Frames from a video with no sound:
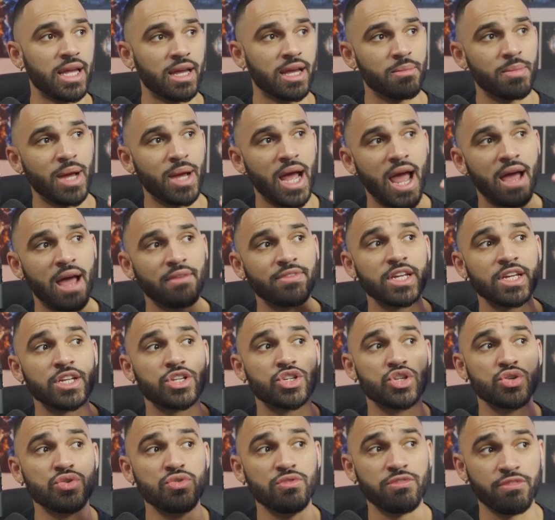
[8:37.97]
am having
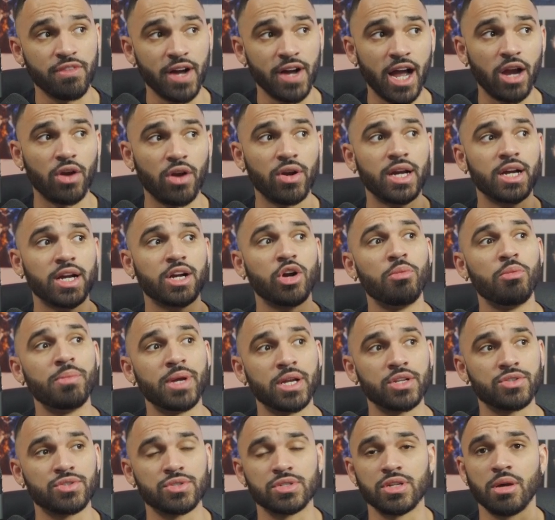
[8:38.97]
2 fire
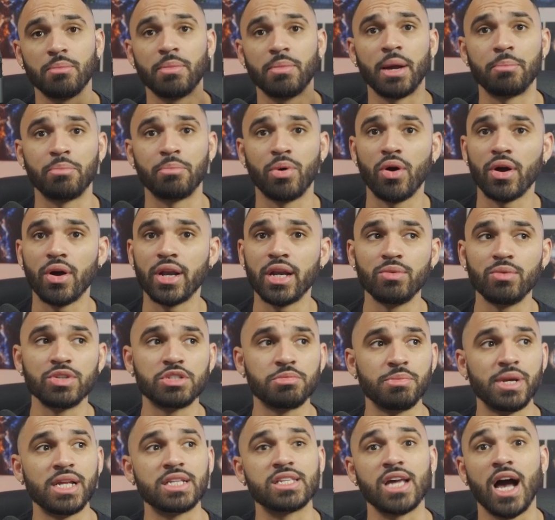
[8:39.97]
echomancers on my party, which
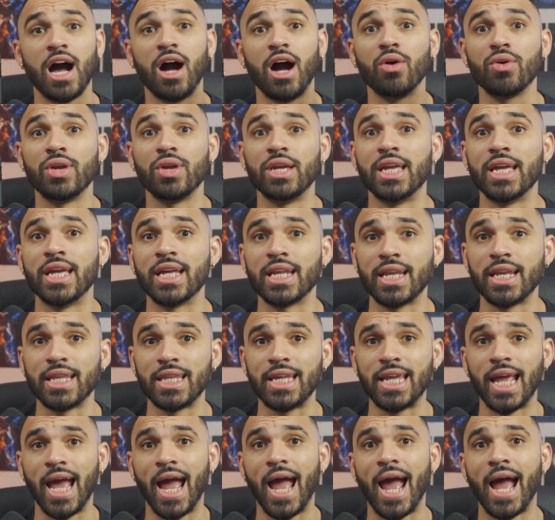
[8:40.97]
means I'll get
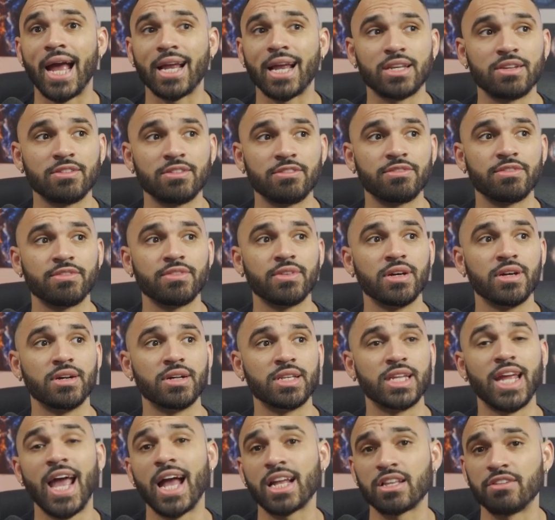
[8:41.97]
the
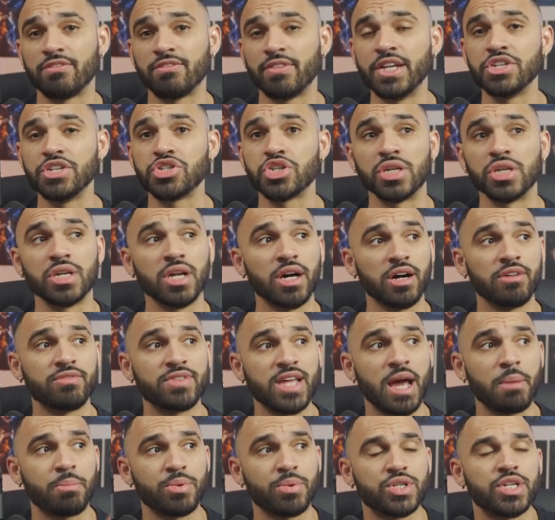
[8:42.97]
activation of
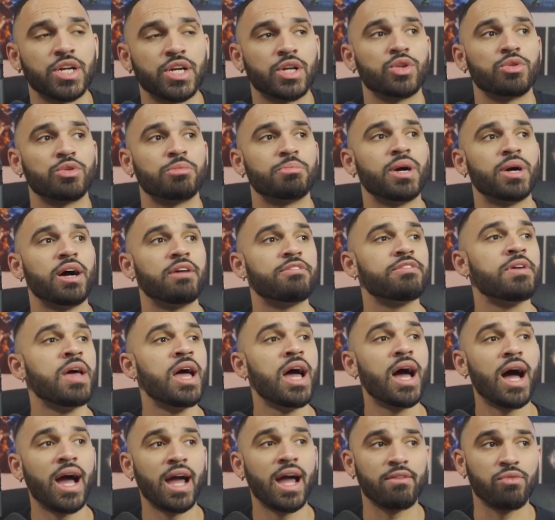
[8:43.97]
that particular buff.
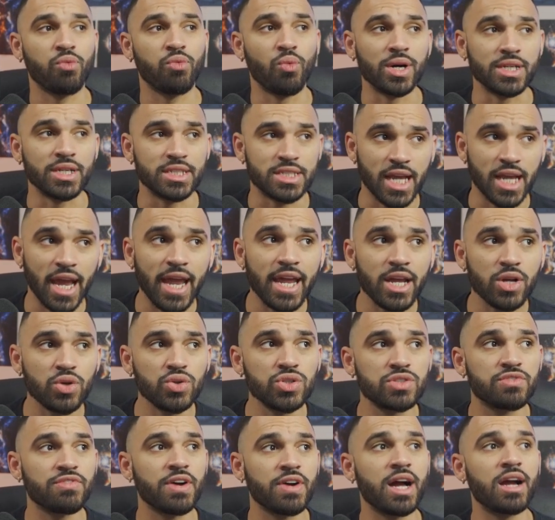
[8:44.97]
I have 1 tank
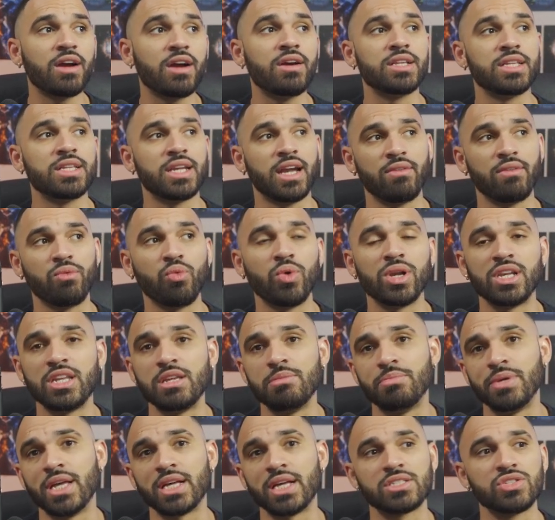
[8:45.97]
who's fire, and then I have 1
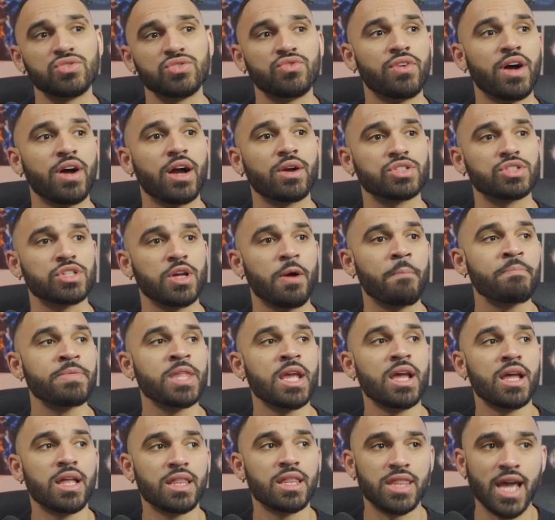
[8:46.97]
DPS who's fire. So
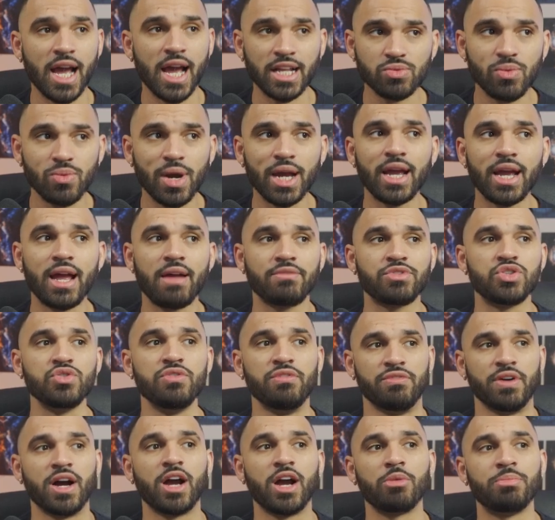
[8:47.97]
that's why I have
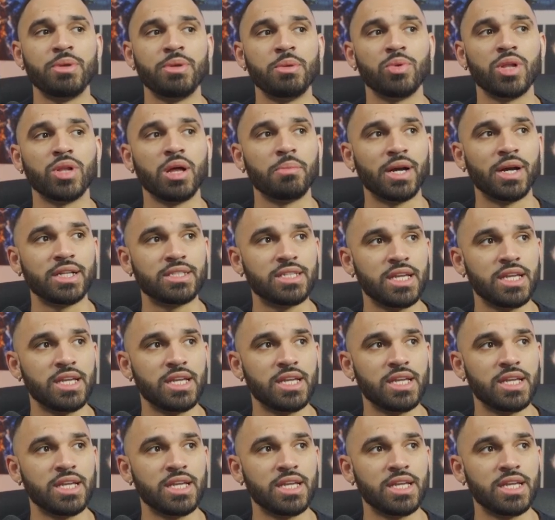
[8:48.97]
2 fire people on my